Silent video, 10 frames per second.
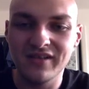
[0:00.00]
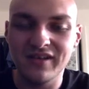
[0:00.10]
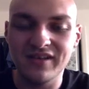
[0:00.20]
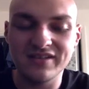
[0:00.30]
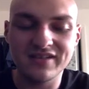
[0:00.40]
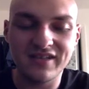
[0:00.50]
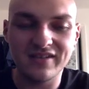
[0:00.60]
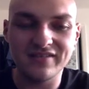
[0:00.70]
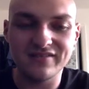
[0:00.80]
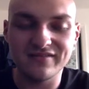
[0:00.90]
is
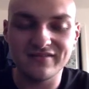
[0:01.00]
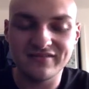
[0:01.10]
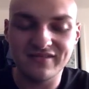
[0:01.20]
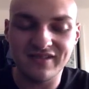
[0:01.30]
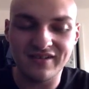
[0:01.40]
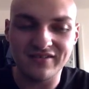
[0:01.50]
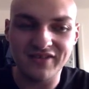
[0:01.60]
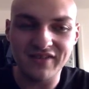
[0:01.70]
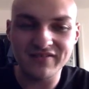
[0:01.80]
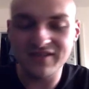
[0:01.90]
that
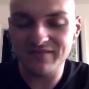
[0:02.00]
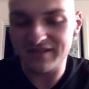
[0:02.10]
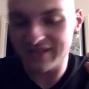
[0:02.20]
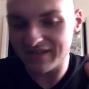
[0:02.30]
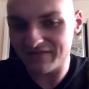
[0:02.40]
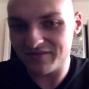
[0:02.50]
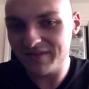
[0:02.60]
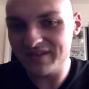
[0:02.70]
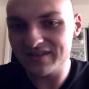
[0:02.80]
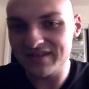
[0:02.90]
JavaScript, unlike
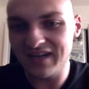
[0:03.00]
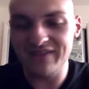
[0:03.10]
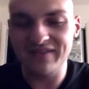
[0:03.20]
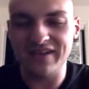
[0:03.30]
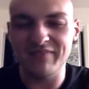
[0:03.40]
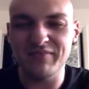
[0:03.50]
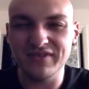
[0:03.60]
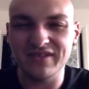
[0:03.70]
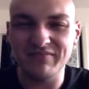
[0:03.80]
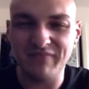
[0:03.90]
Ruby, doesn't have like a
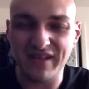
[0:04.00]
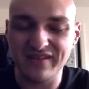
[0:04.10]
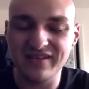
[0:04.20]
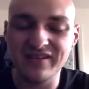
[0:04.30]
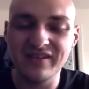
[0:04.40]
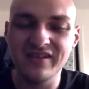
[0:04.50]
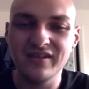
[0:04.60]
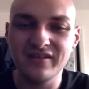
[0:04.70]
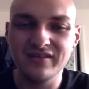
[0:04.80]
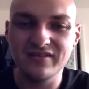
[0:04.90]
built-in method
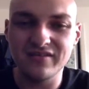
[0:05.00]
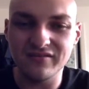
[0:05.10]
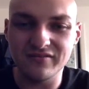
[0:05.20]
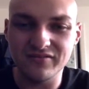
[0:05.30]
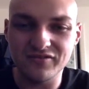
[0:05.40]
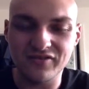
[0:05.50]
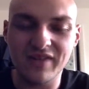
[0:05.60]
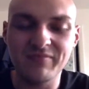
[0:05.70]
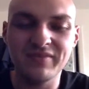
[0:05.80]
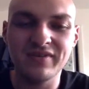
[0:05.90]
to
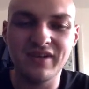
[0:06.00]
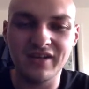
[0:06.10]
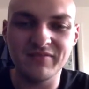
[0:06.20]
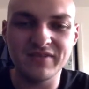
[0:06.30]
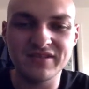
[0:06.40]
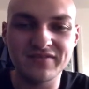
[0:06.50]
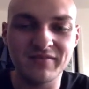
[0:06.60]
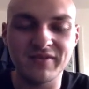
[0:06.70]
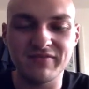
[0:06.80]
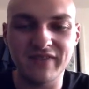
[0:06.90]
drop elements
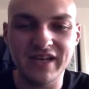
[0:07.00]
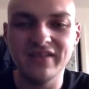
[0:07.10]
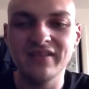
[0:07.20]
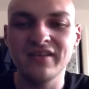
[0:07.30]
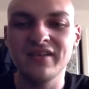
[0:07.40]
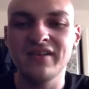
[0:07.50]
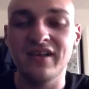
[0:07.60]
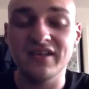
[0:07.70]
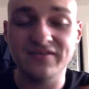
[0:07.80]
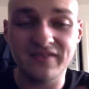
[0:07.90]
from an array,
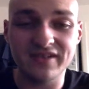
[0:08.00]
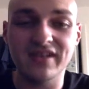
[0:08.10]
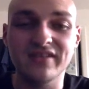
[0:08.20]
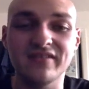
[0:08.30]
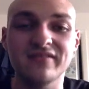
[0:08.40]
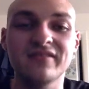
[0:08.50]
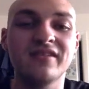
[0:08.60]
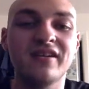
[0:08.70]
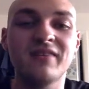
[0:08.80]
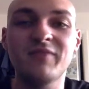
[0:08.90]
as far as I know.
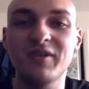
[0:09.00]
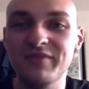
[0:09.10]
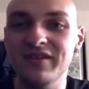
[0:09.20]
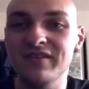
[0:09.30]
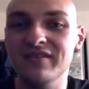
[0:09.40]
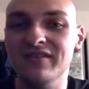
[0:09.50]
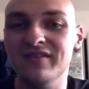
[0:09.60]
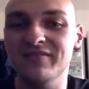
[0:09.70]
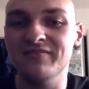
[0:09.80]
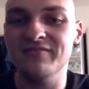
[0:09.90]
I'm hoping,
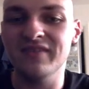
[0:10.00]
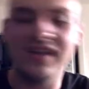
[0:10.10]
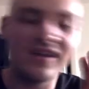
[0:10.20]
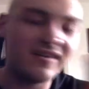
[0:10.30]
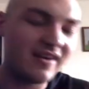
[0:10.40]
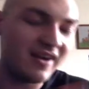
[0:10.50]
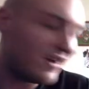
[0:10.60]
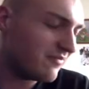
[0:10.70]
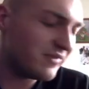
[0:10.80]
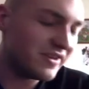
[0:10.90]

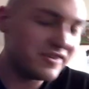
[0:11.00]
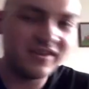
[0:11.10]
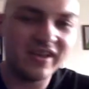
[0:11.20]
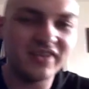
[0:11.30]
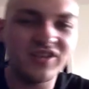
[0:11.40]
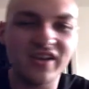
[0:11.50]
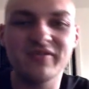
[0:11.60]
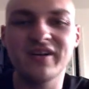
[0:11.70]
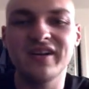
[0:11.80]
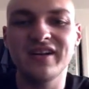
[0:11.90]
I'm pretty sure like
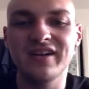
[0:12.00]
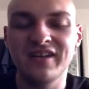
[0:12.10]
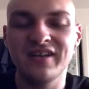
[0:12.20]
jQuery